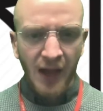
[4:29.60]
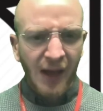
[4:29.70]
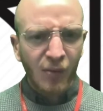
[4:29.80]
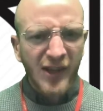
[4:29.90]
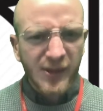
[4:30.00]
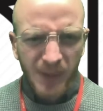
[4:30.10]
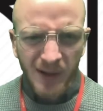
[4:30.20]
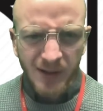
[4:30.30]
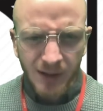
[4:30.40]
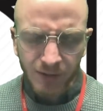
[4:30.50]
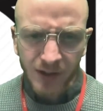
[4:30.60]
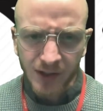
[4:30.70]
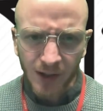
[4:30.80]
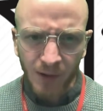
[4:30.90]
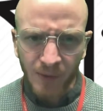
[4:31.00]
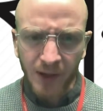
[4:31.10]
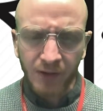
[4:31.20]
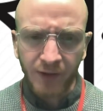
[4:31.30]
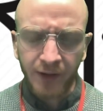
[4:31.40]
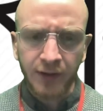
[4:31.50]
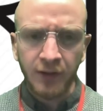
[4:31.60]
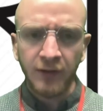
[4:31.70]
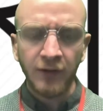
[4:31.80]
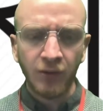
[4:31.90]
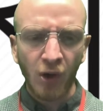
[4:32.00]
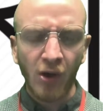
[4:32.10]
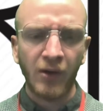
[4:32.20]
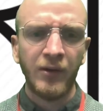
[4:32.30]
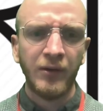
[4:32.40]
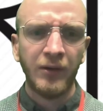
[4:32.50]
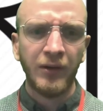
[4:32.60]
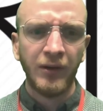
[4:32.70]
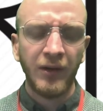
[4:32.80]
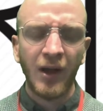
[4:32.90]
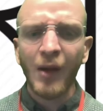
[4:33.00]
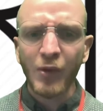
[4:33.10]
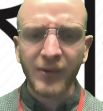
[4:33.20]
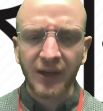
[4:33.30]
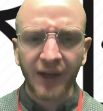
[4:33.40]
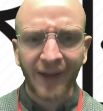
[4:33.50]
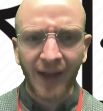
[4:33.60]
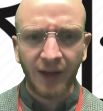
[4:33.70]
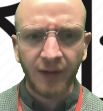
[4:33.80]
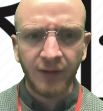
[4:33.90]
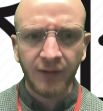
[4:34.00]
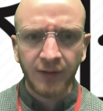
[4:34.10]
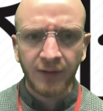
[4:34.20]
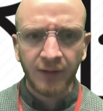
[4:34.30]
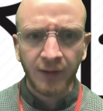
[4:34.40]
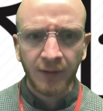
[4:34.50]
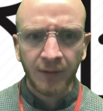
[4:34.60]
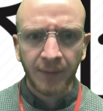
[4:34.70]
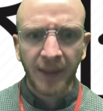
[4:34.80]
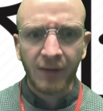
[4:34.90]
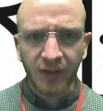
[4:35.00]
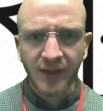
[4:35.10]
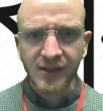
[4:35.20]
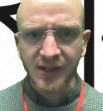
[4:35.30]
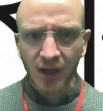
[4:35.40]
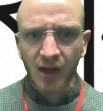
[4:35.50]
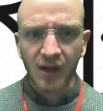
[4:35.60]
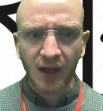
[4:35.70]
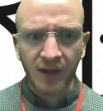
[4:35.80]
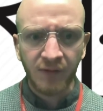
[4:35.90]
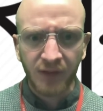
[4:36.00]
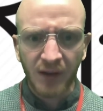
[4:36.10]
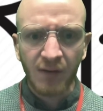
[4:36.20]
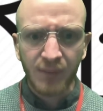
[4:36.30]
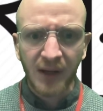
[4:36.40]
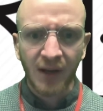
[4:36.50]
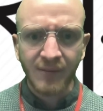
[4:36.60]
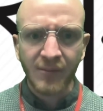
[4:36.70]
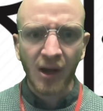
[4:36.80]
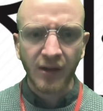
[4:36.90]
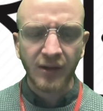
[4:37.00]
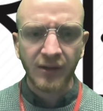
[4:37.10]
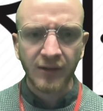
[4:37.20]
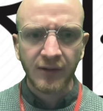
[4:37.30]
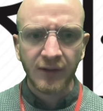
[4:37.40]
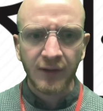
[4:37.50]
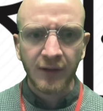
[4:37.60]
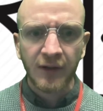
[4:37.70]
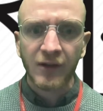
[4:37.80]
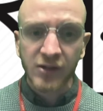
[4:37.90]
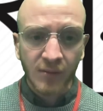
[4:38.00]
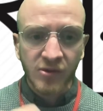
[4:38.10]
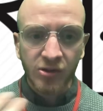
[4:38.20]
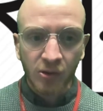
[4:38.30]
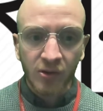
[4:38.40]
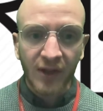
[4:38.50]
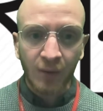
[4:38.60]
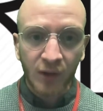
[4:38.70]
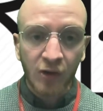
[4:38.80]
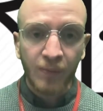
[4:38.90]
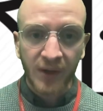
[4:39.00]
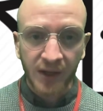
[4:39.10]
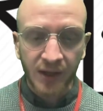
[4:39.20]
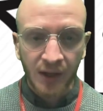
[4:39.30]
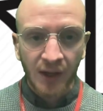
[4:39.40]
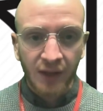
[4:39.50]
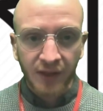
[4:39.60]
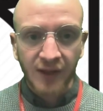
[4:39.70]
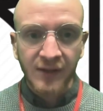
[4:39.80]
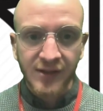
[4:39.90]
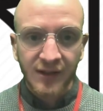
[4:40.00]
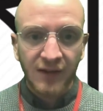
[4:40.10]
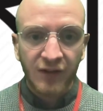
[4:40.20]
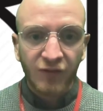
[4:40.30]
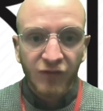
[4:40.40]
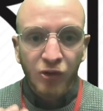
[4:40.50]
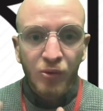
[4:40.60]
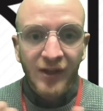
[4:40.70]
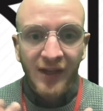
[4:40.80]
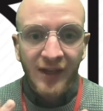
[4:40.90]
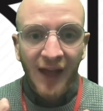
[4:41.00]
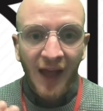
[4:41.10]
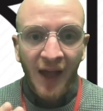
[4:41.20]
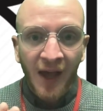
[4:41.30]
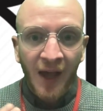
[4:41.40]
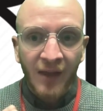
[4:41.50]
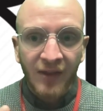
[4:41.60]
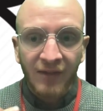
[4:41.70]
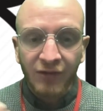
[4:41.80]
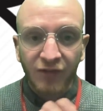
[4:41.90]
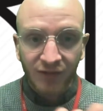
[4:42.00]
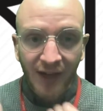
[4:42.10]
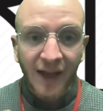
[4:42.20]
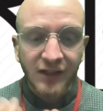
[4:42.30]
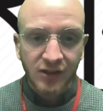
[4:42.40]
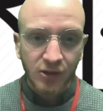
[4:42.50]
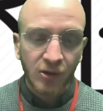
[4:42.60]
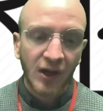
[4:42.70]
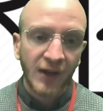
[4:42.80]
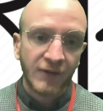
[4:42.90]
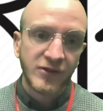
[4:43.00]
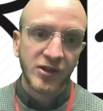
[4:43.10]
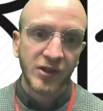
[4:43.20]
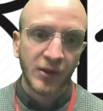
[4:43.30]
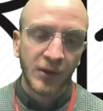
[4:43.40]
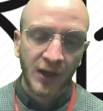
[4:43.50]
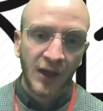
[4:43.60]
and which parts of the video make you think, oh, I'm a bit like Helen. There are things in her life that are a bit like mine. Because I'm sure there will be things that you can, that reflect your life to you.